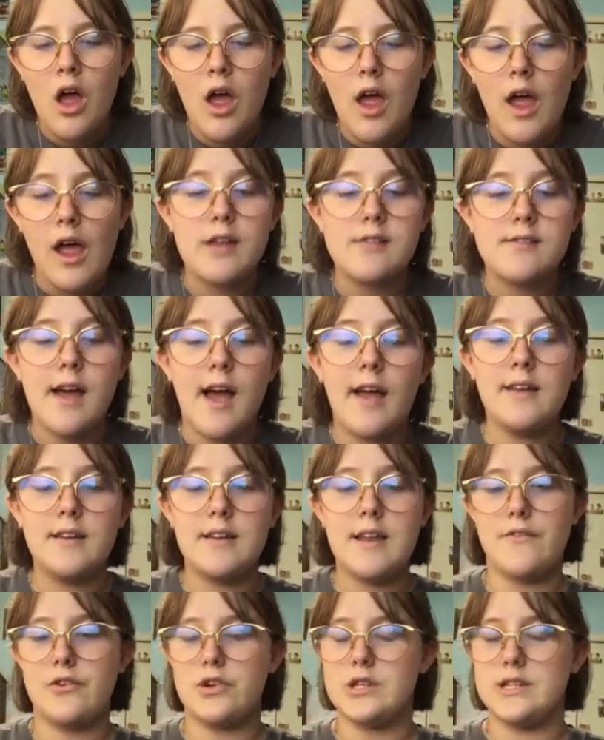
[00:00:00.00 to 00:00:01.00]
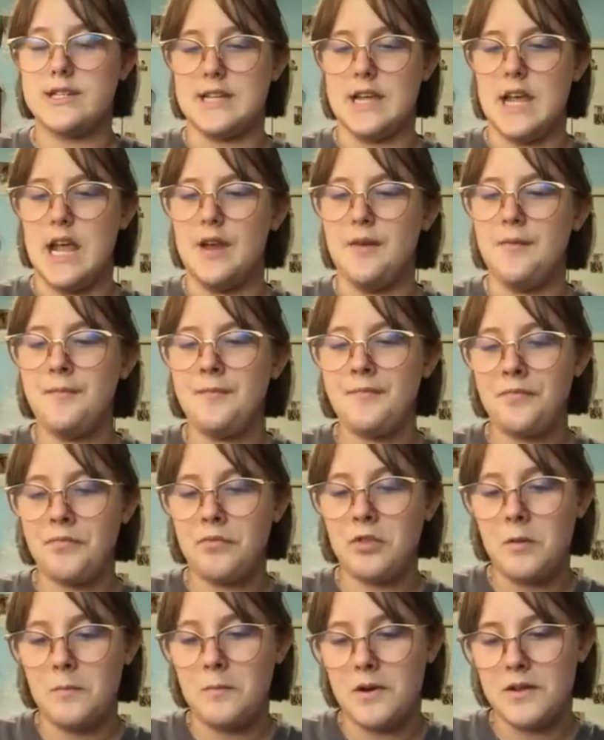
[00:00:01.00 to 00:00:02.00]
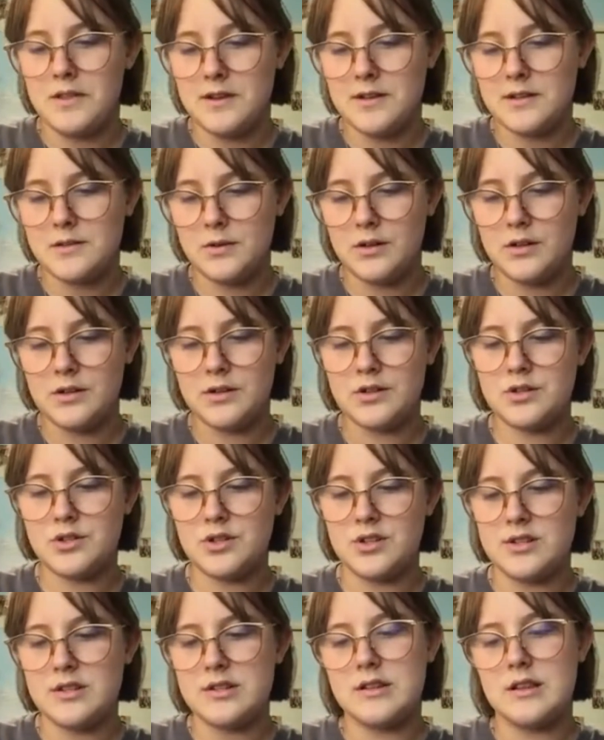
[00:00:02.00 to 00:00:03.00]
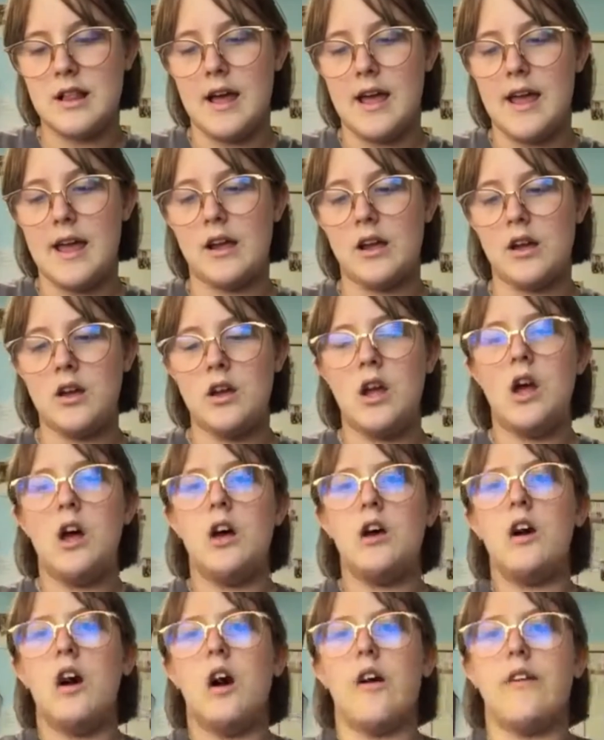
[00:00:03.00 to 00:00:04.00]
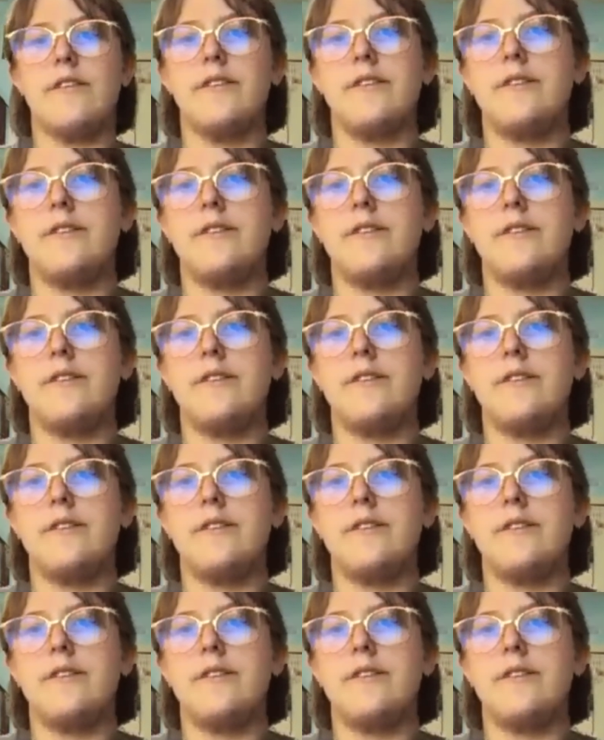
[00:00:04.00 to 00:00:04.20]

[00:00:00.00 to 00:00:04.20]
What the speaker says: and I never did, but this one's just like a